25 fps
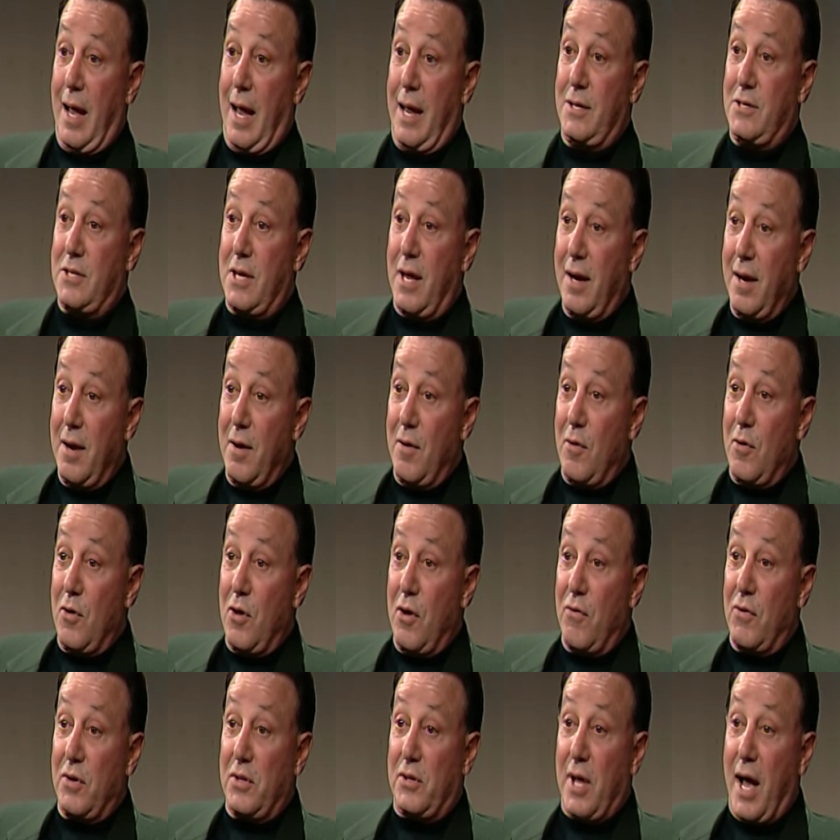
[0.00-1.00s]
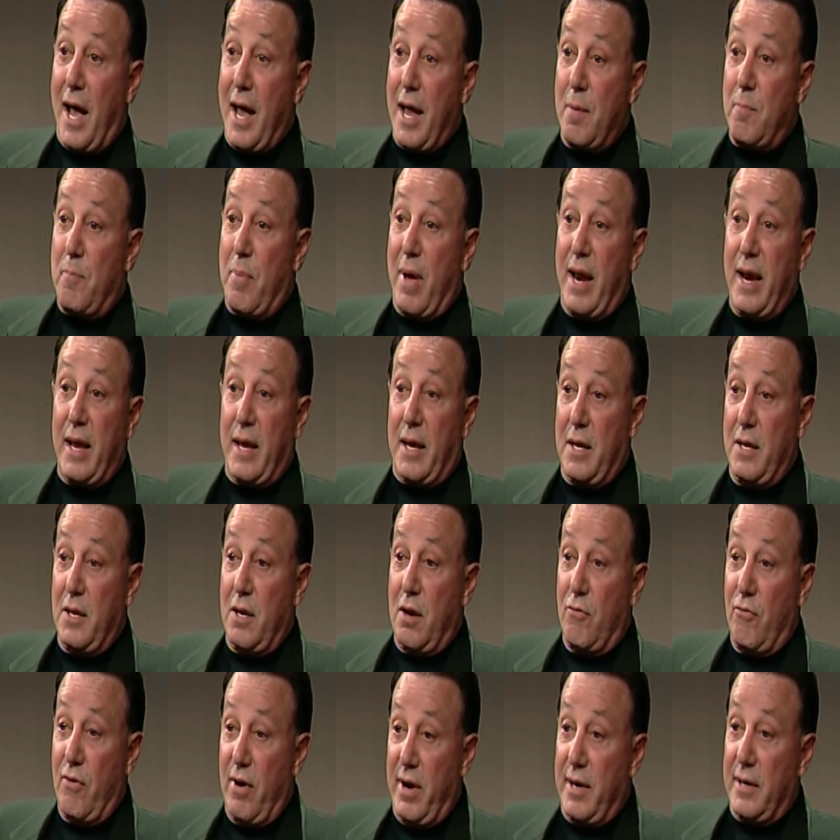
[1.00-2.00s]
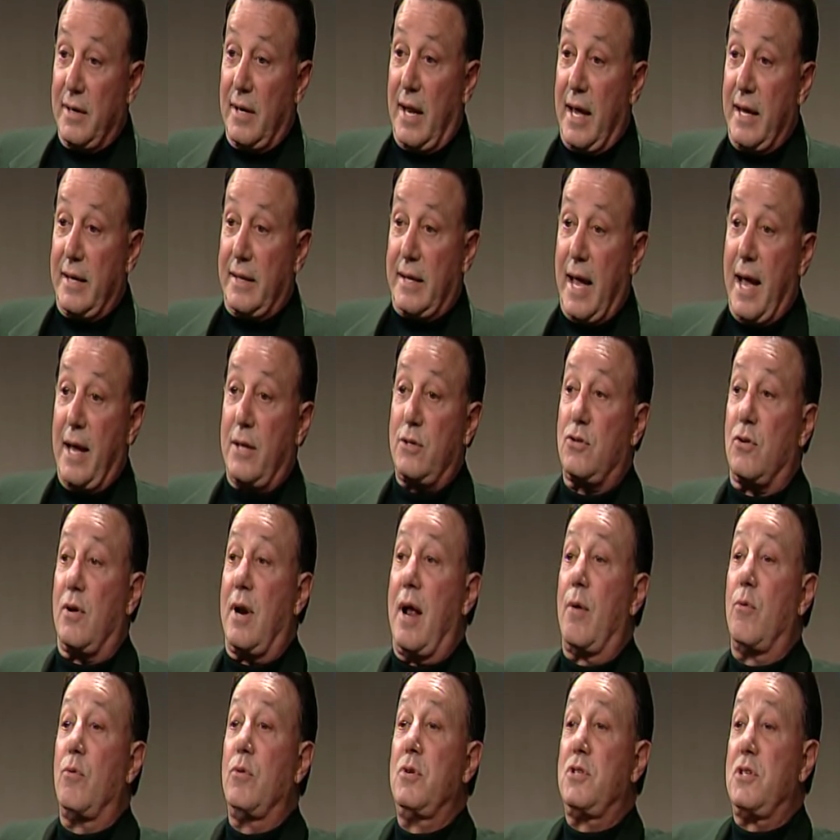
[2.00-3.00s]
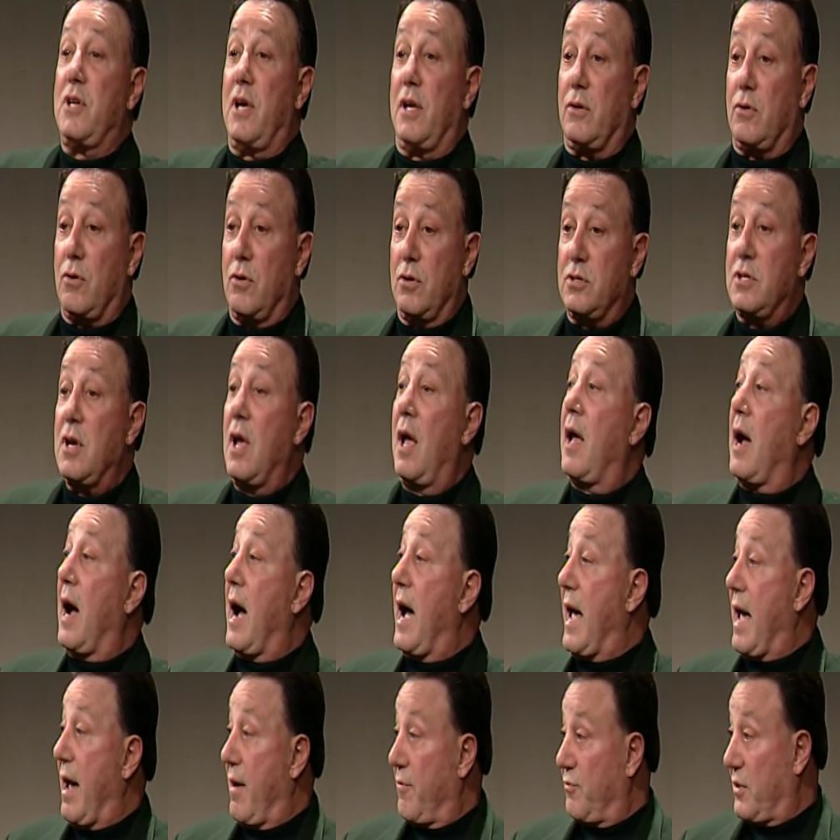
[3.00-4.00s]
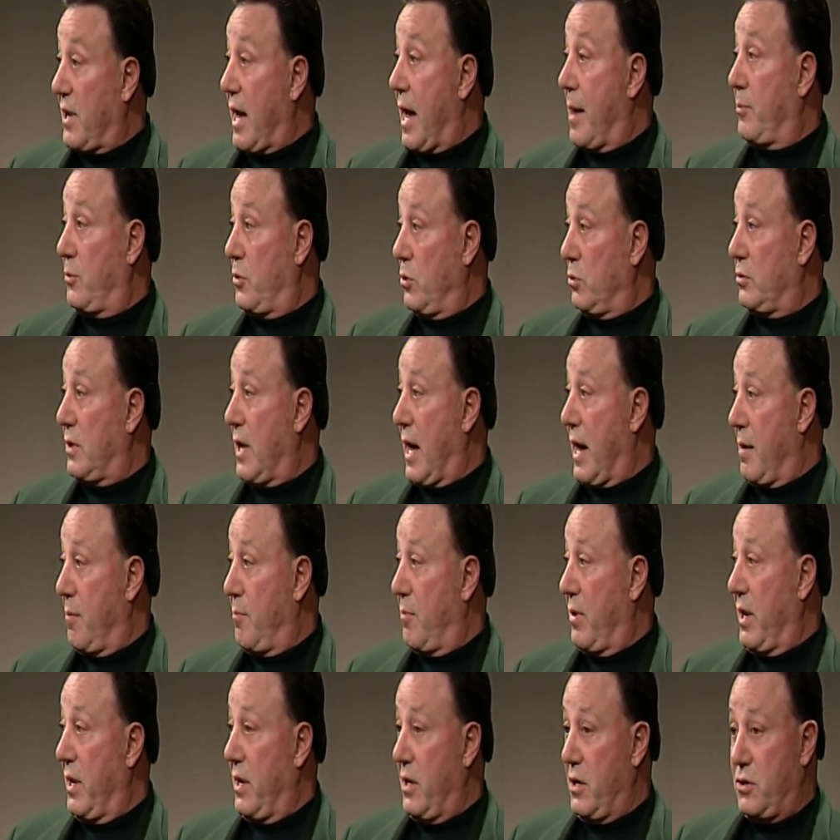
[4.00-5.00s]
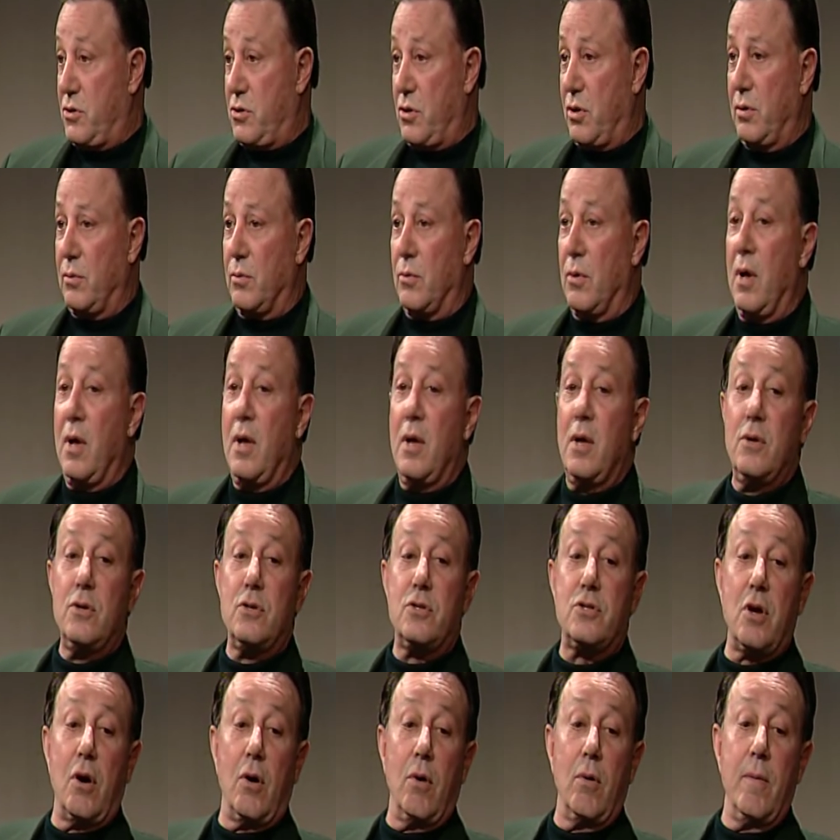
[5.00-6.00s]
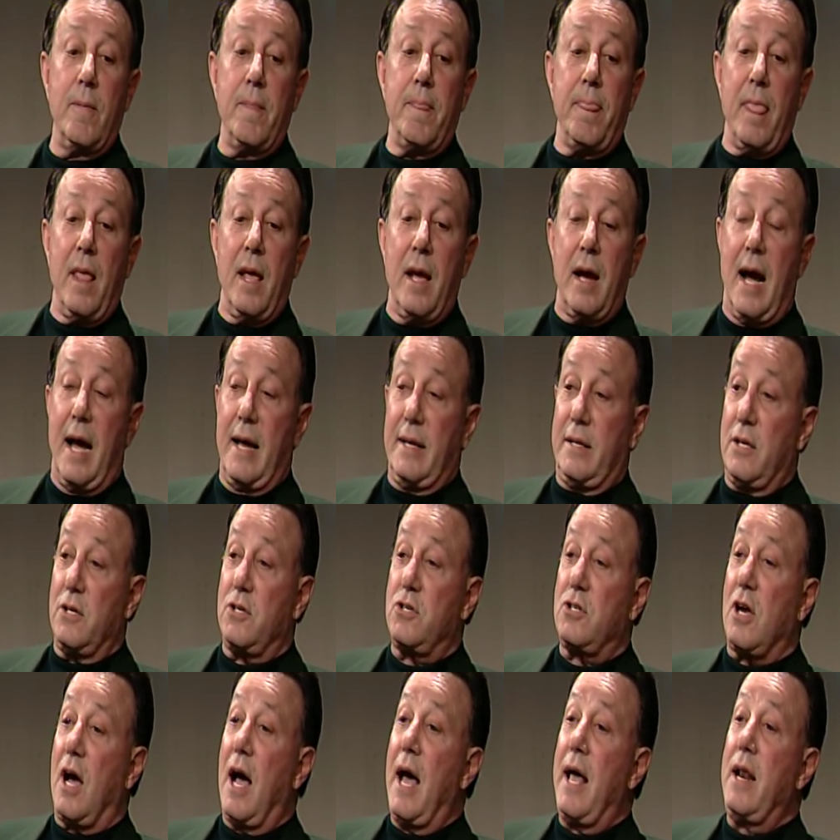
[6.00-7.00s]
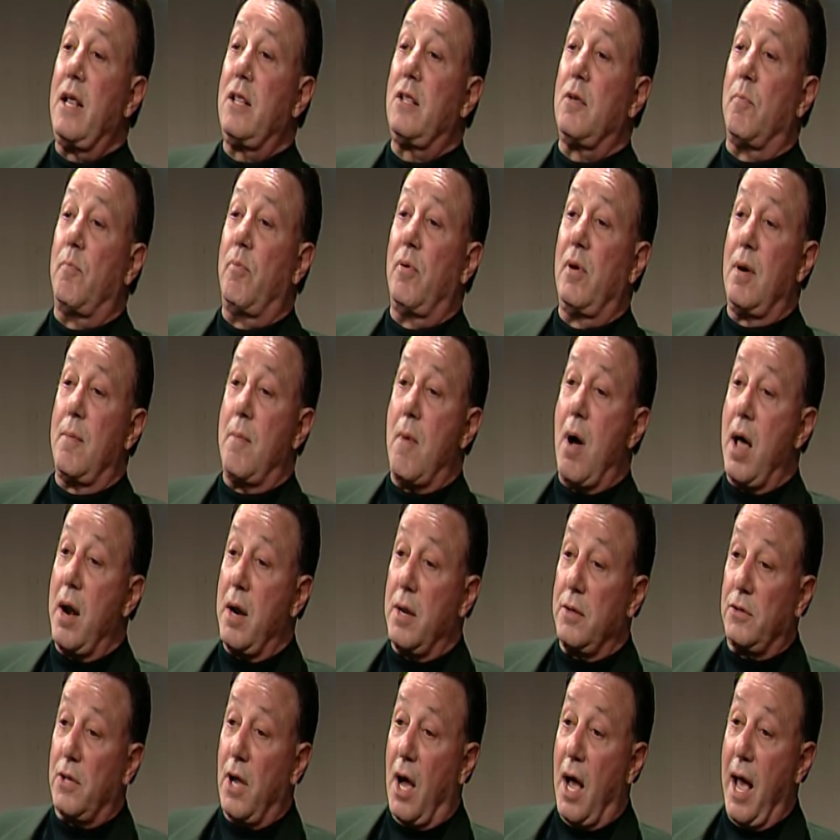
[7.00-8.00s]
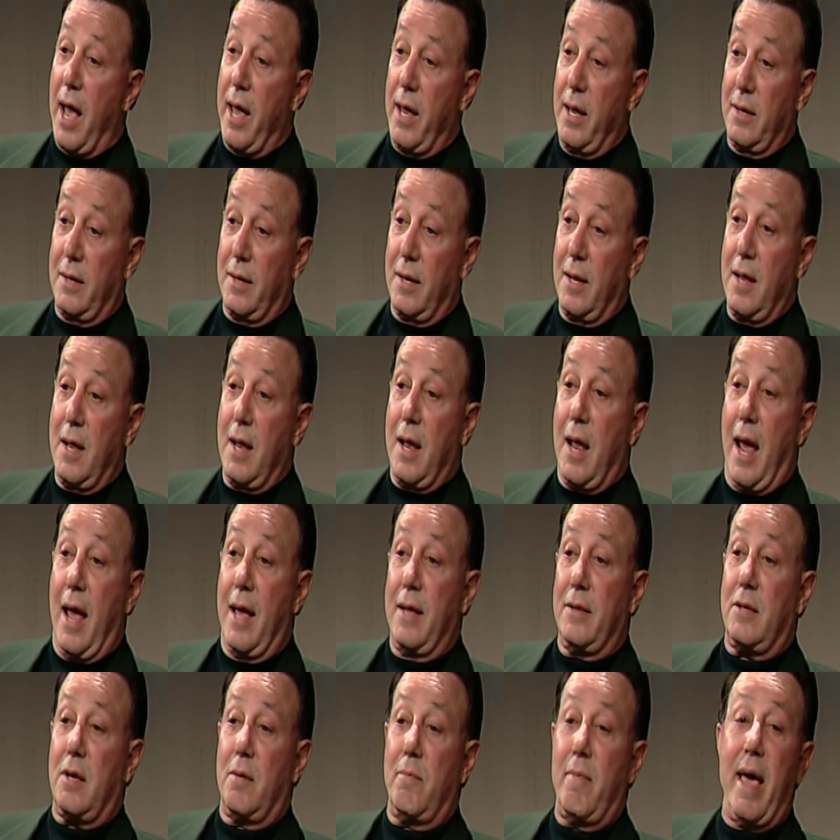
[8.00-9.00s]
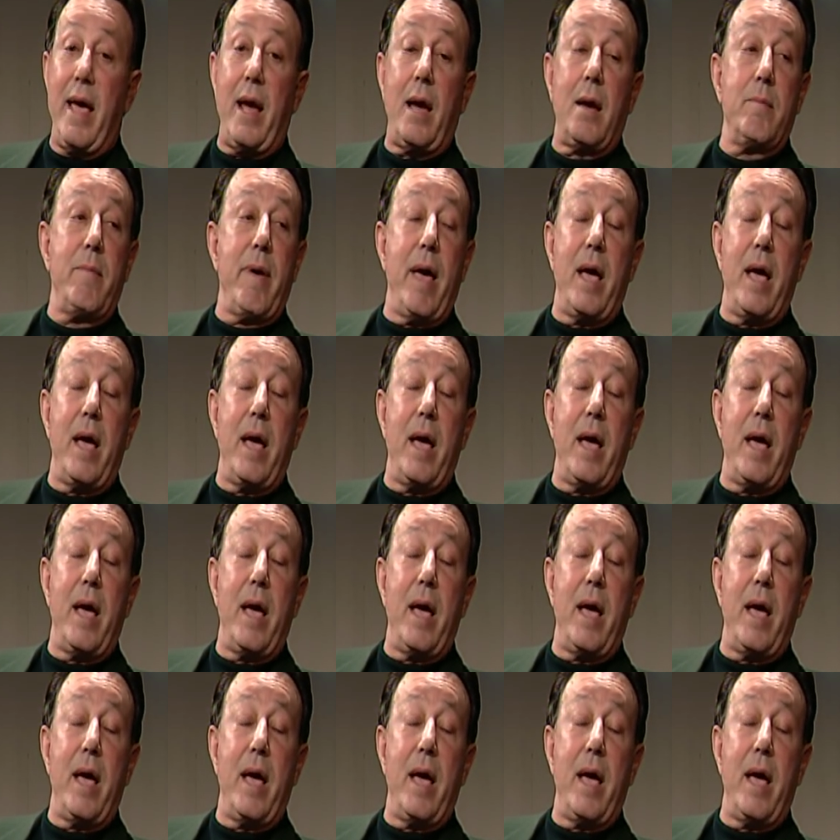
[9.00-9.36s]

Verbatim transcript: I said, You're a diabetic and you're eating like that. So that was it because I have type 2 diabetes too. So I decided to put him on a diet and to make him